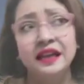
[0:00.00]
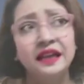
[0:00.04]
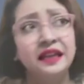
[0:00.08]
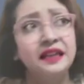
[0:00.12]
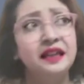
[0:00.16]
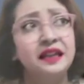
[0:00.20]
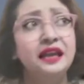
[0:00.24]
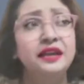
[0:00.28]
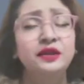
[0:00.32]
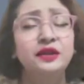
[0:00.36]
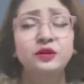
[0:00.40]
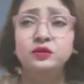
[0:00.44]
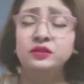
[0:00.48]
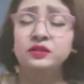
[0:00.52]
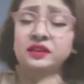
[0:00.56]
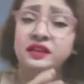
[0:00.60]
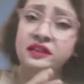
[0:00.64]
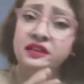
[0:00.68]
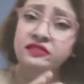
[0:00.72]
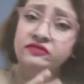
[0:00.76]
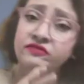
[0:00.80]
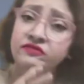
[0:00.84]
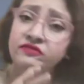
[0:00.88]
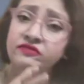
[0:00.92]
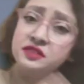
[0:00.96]
Can I not
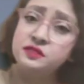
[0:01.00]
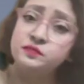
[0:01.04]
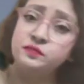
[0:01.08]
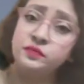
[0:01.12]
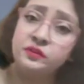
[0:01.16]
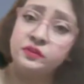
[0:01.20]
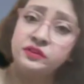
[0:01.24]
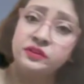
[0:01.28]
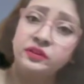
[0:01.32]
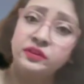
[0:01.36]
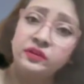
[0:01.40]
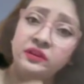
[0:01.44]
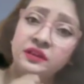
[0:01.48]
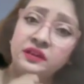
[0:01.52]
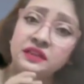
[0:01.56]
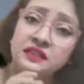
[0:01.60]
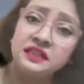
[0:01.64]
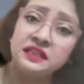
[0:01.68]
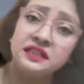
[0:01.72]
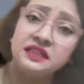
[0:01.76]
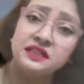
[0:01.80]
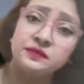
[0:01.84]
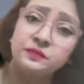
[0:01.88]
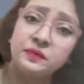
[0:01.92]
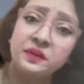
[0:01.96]
give this particular
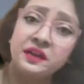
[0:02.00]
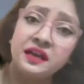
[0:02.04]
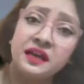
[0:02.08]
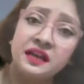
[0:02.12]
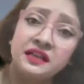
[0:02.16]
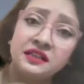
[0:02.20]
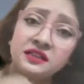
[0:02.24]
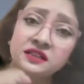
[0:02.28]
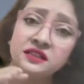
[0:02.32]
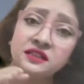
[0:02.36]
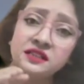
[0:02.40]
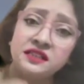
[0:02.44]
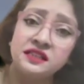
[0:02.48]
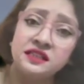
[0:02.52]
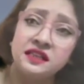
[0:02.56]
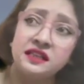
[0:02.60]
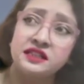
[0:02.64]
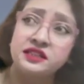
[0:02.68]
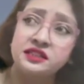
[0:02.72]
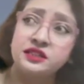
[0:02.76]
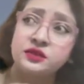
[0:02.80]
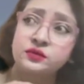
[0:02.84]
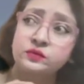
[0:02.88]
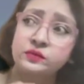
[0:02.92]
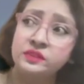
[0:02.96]
display ads on a
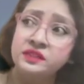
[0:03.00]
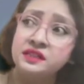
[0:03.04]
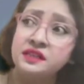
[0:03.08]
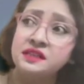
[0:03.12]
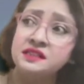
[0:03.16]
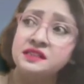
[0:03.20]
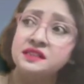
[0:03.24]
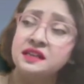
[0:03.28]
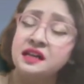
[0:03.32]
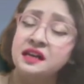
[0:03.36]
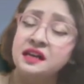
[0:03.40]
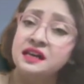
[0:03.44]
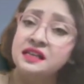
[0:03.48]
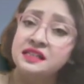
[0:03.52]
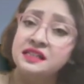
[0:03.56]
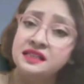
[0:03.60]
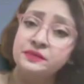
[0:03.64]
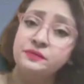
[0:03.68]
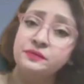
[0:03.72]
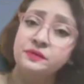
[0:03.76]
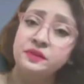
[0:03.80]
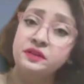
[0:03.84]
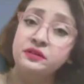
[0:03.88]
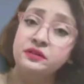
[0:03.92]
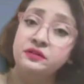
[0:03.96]
section which has
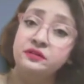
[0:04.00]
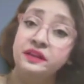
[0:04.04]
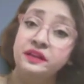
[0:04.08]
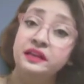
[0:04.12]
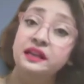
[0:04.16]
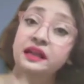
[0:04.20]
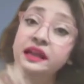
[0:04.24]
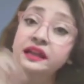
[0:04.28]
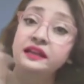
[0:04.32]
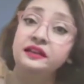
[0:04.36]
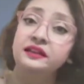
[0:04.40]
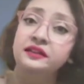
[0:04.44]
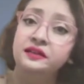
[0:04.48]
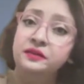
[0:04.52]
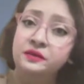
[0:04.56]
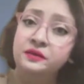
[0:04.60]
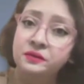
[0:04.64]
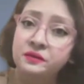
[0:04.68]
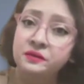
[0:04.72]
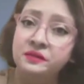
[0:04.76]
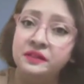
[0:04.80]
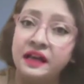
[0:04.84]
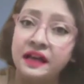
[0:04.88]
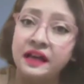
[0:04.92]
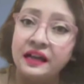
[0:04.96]
something related
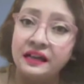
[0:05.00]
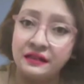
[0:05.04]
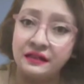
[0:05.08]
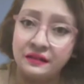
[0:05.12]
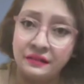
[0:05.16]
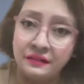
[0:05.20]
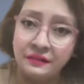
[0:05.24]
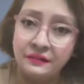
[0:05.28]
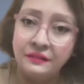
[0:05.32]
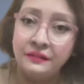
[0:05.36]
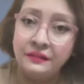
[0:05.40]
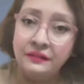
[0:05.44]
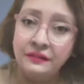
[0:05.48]
to that?